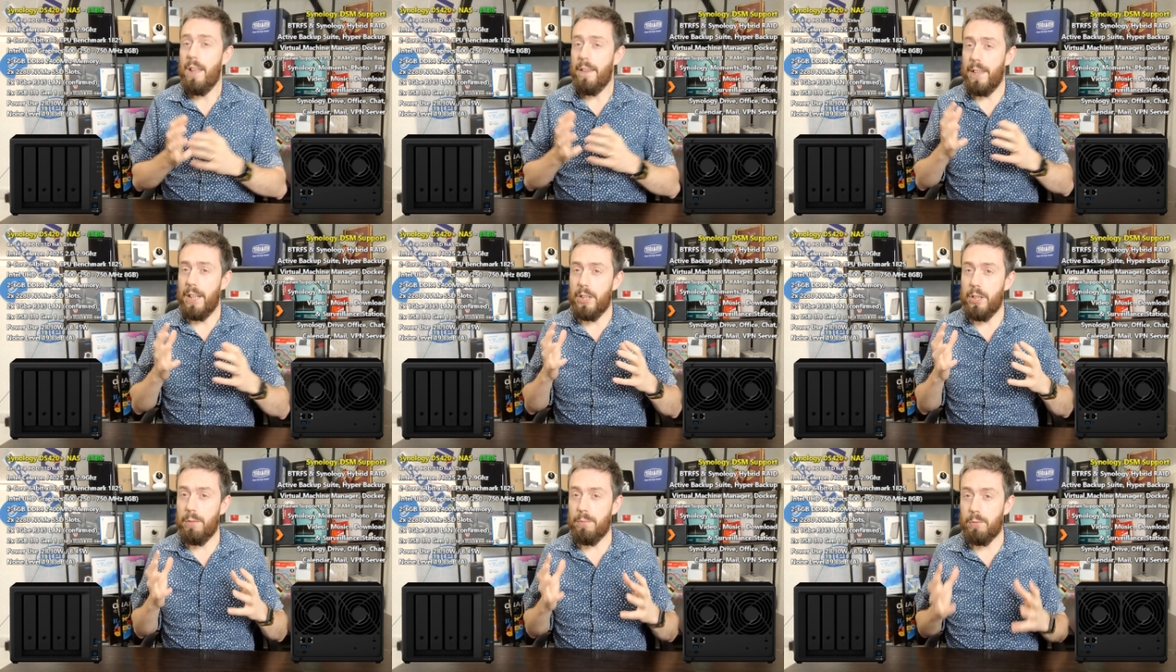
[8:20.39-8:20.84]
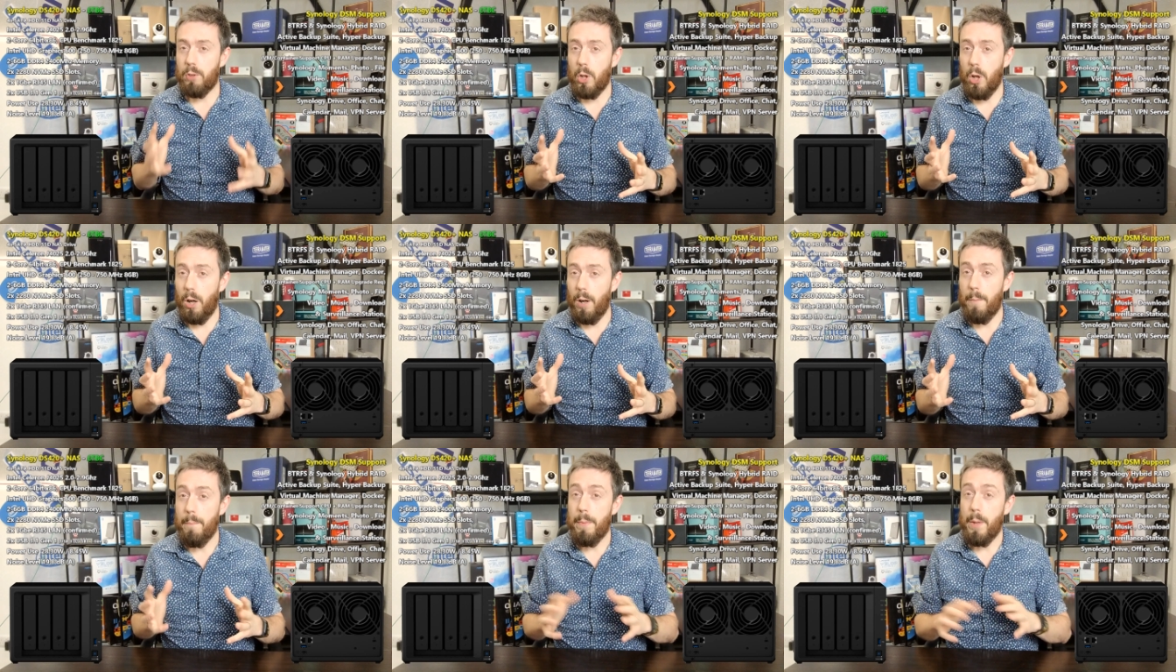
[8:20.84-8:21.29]
Then you've
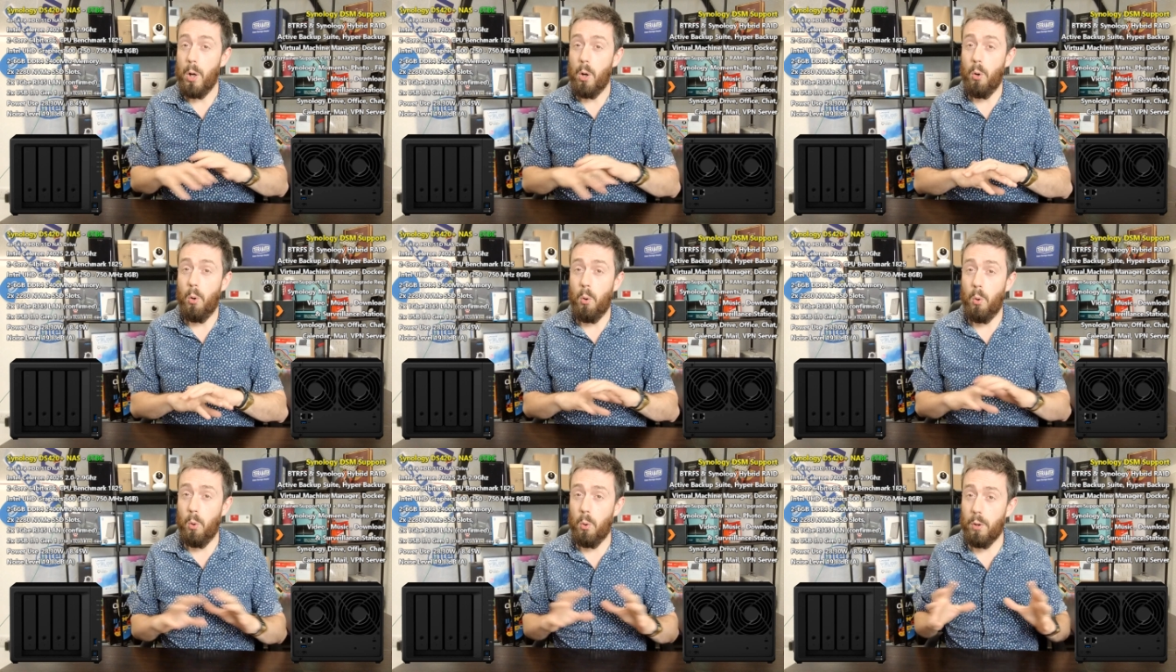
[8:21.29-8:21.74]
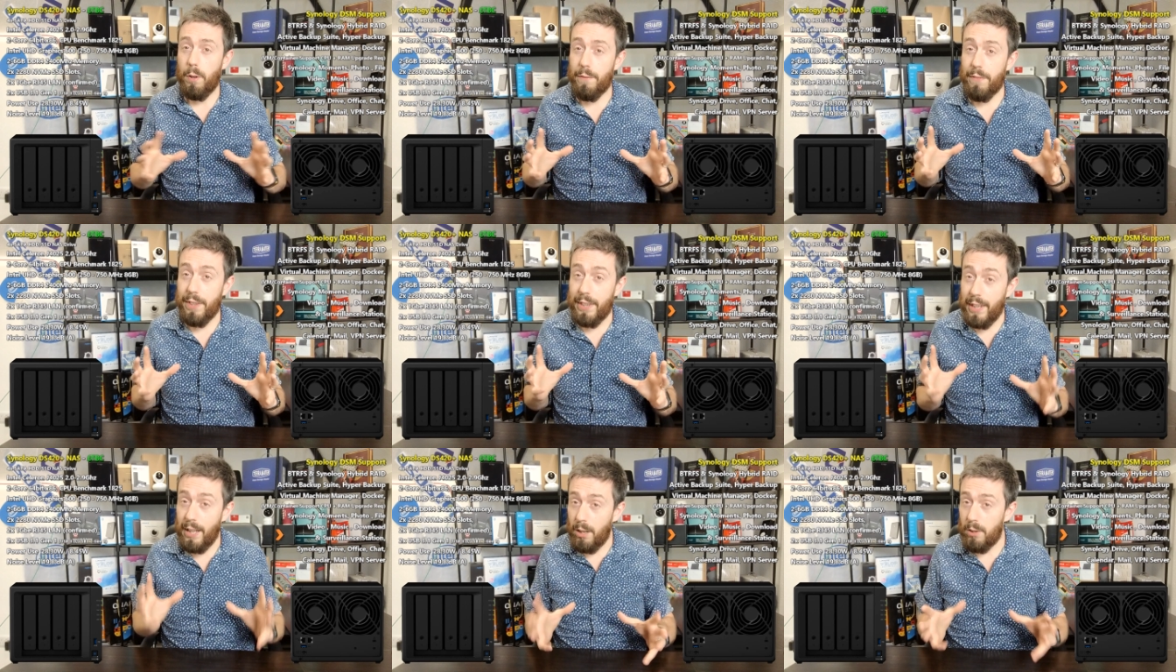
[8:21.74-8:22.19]
got all
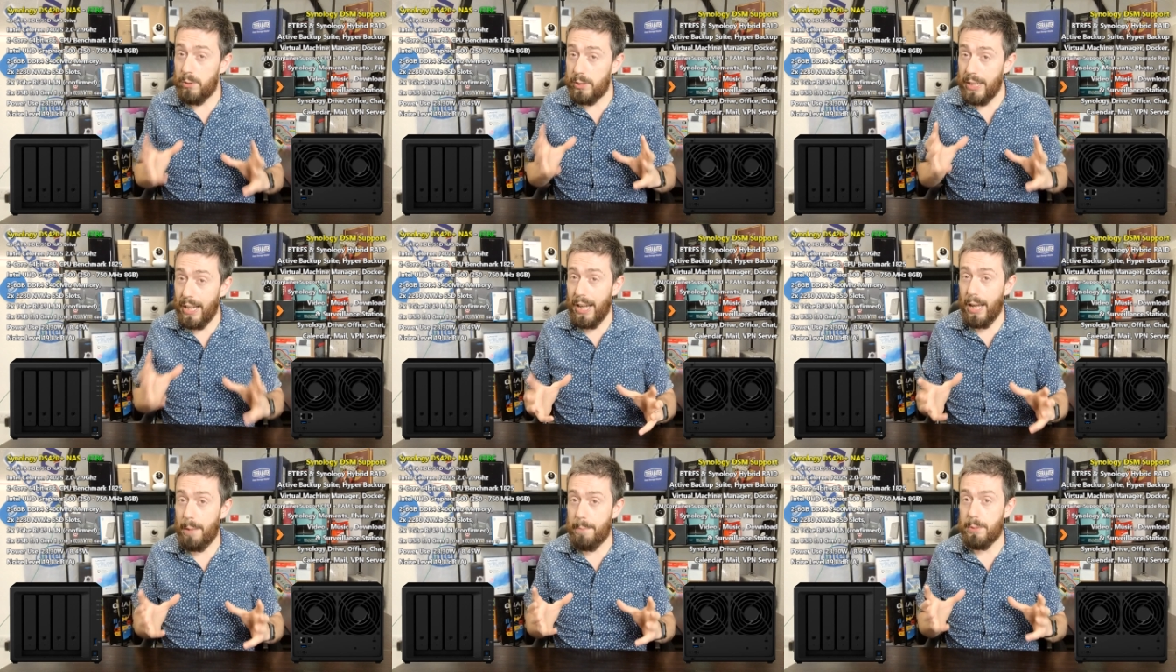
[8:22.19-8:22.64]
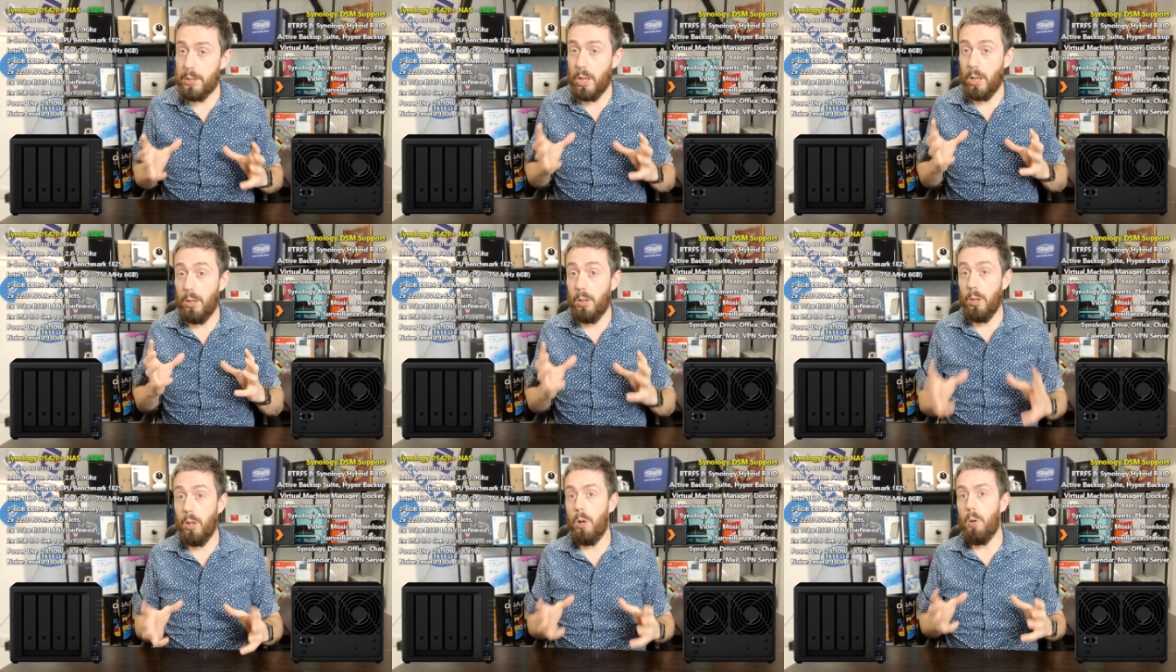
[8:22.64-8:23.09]
of those apps
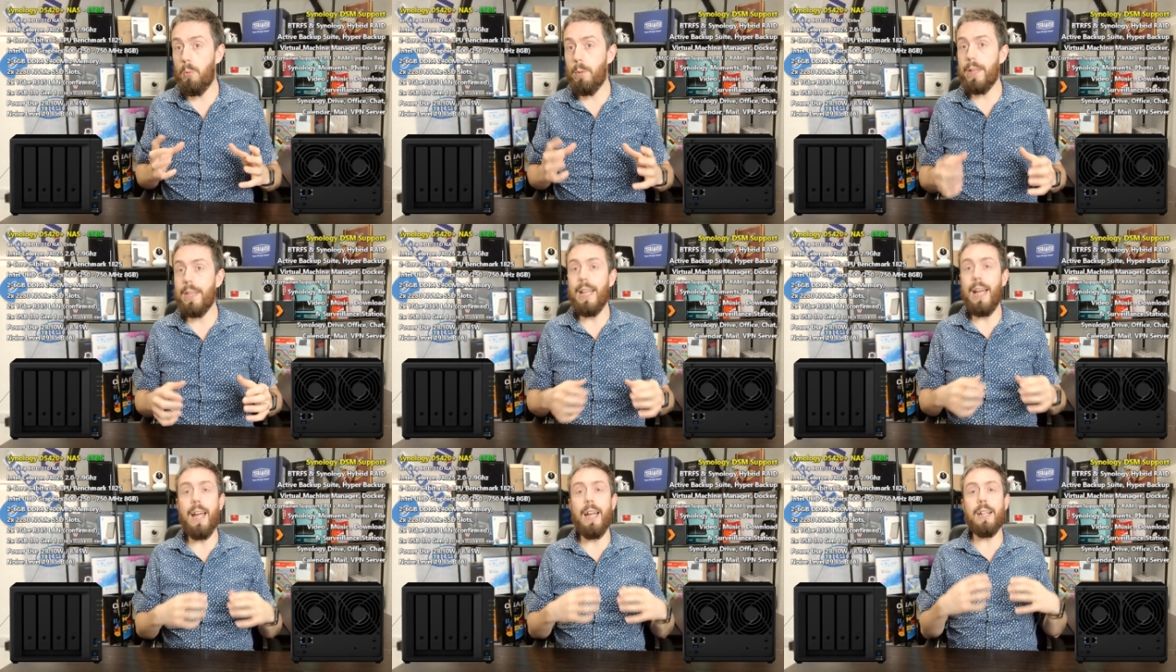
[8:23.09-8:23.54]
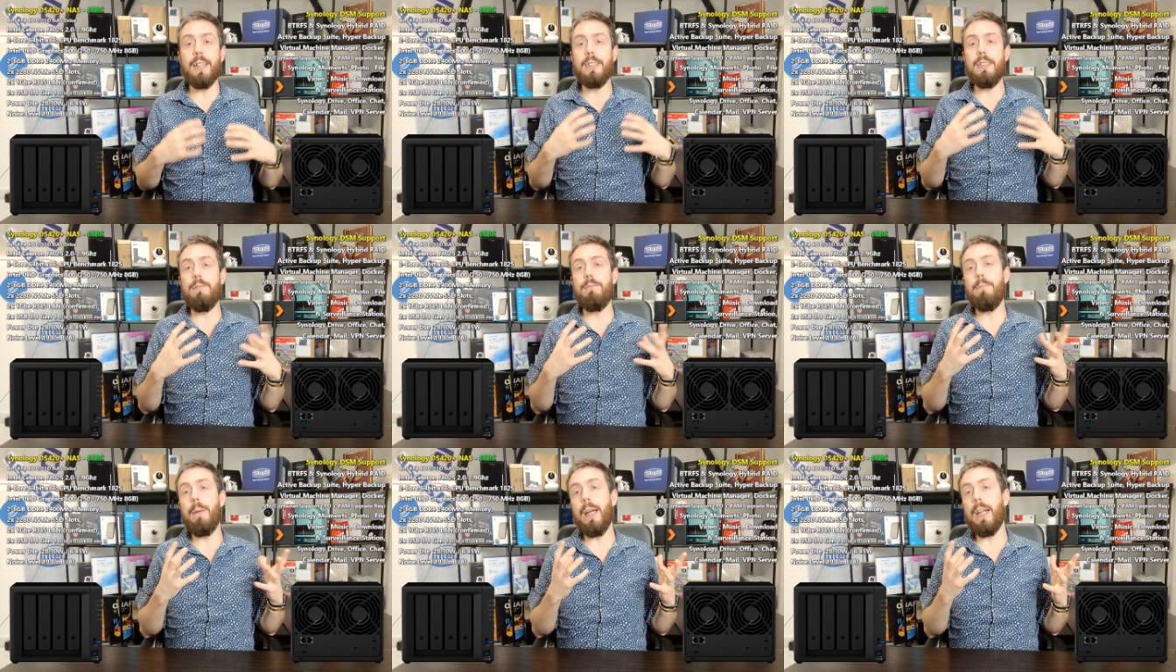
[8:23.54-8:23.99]
along with
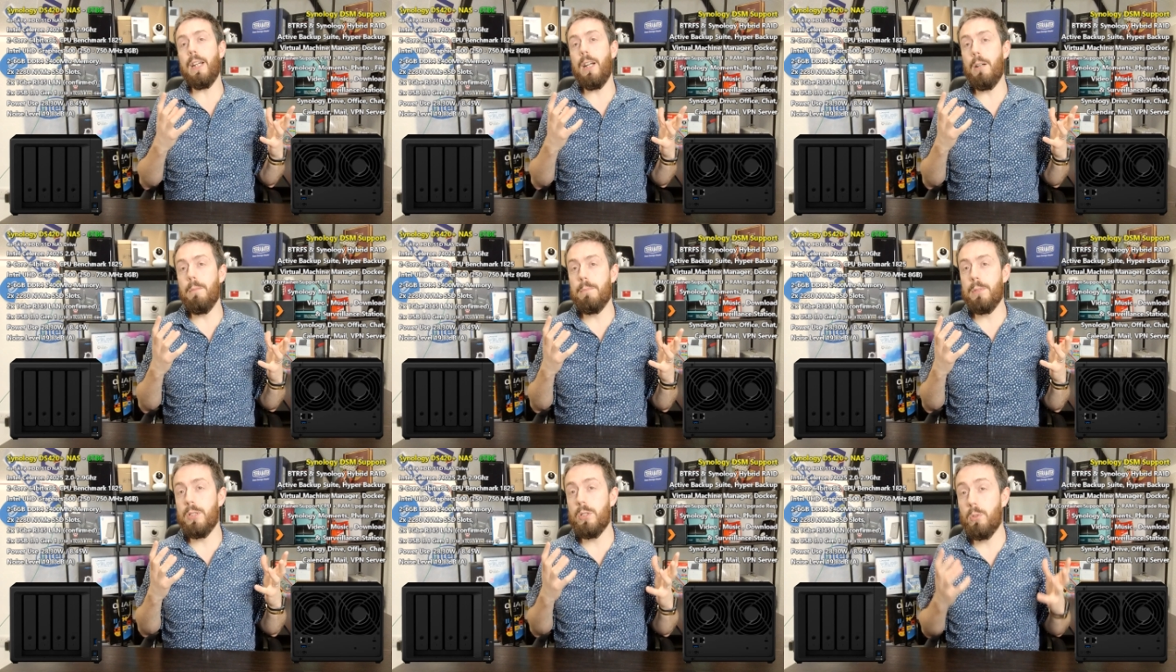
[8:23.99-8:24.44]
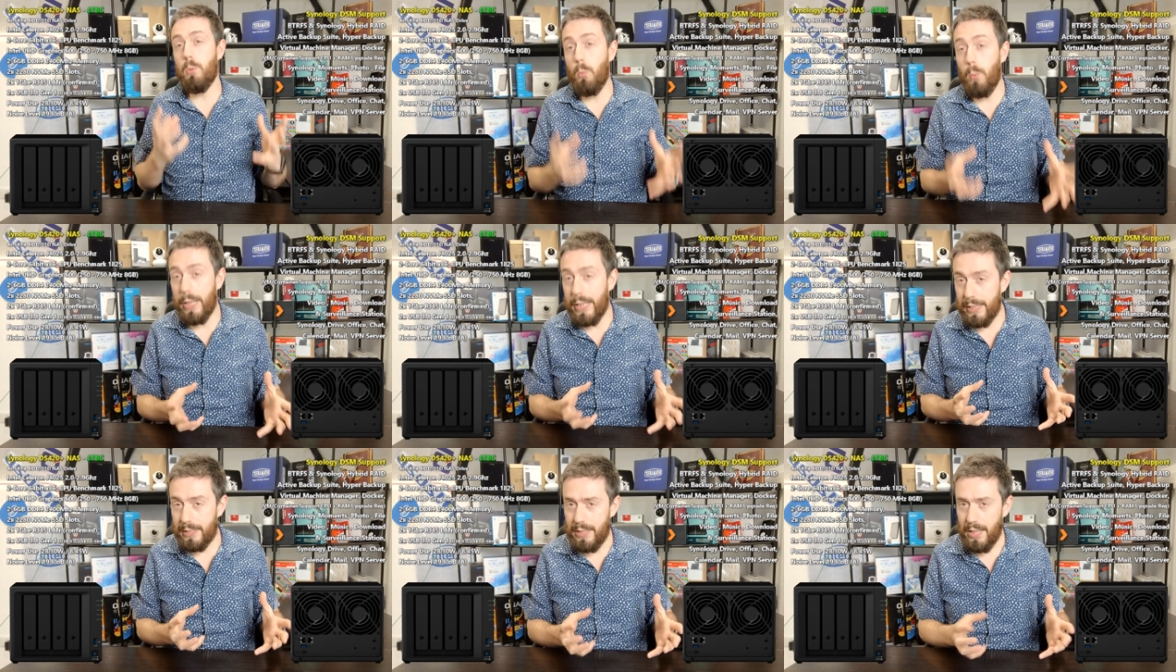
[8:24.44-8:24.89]
Active Backup
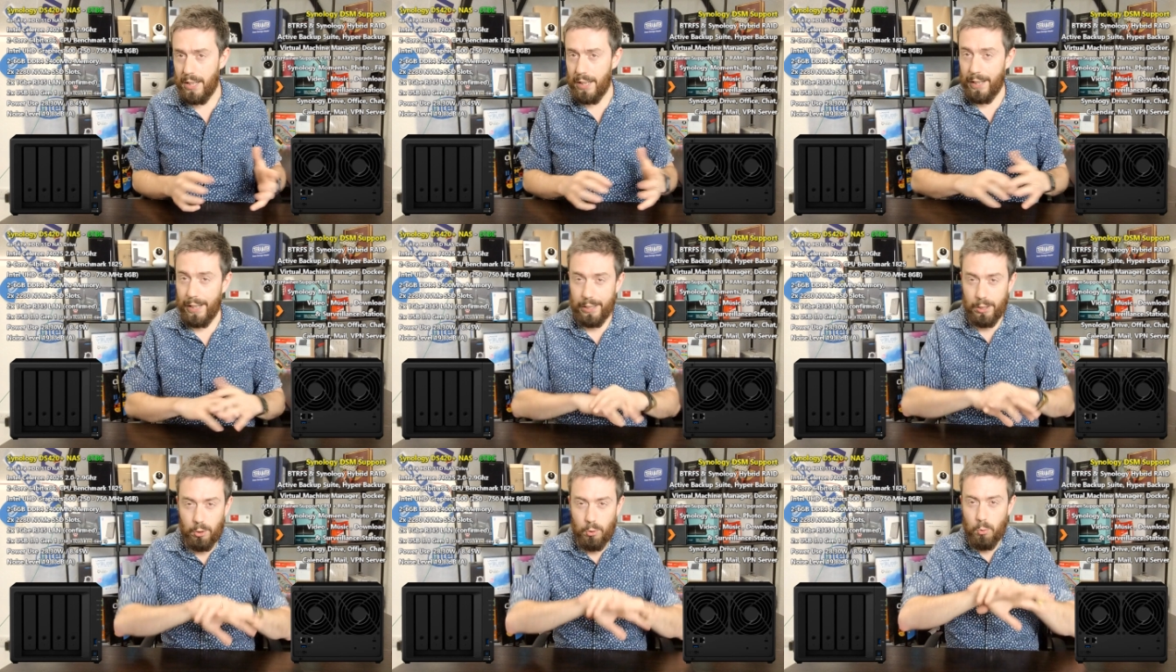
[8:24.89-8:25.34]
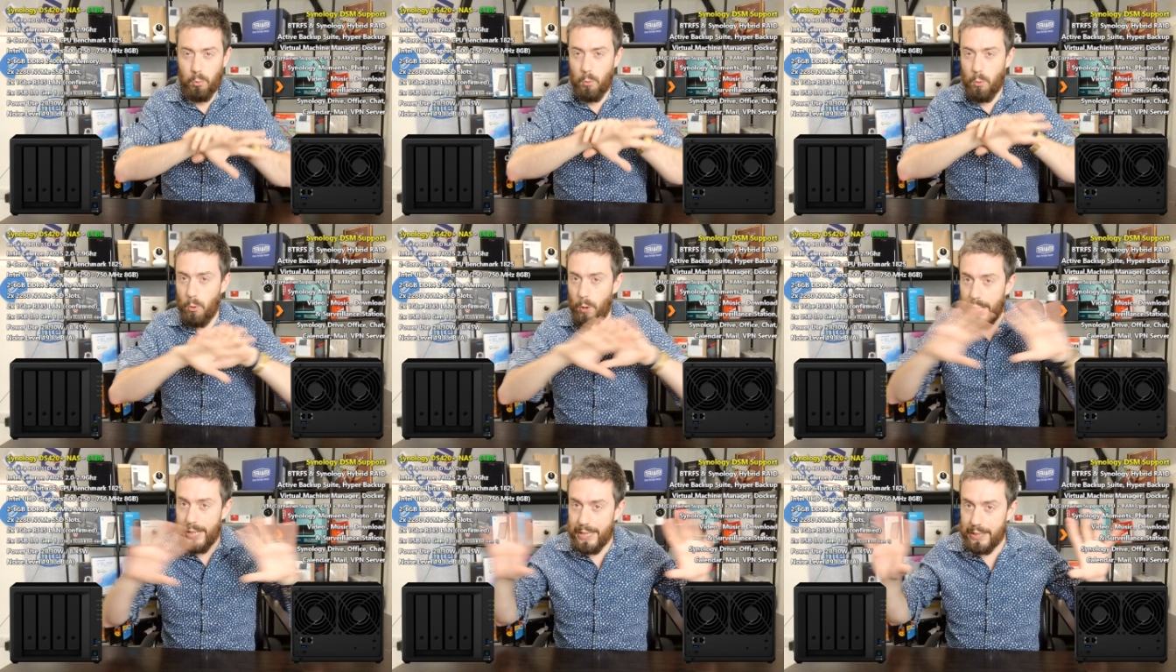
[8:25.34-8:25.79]
Suite, that
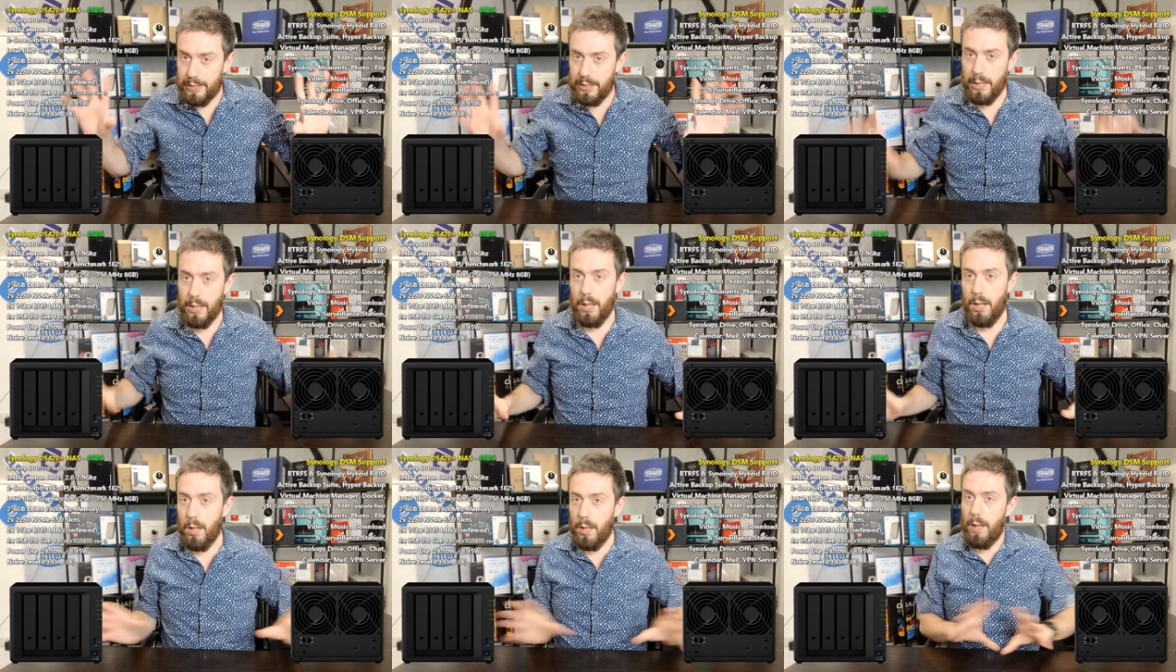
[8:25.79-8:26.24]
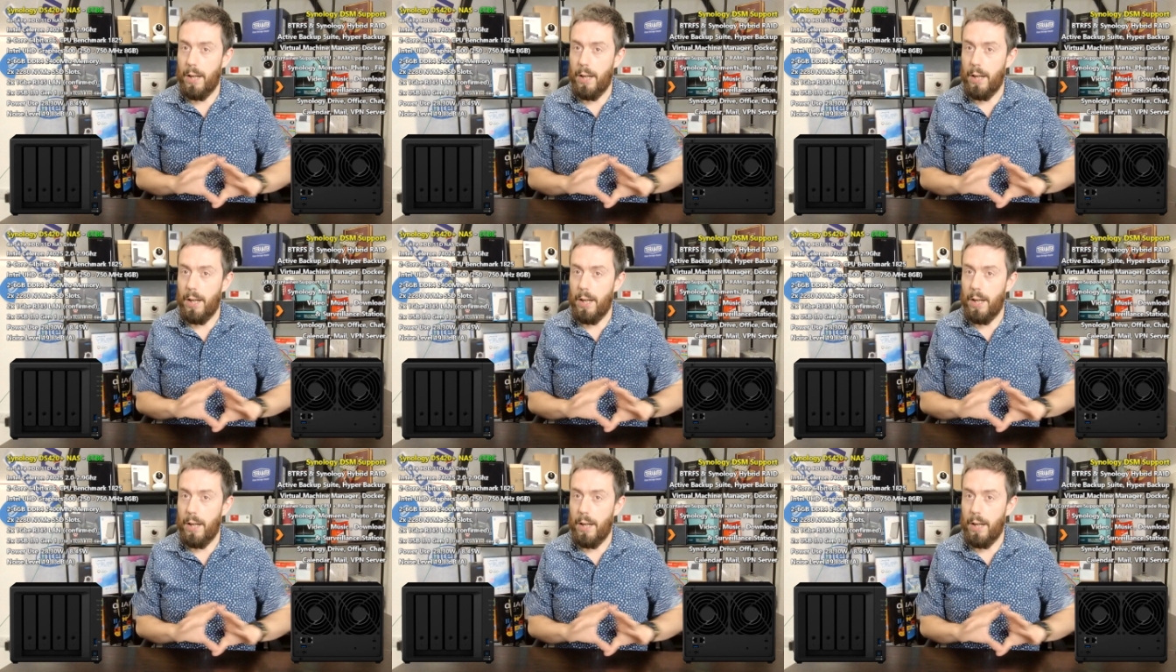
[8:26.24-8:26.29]
great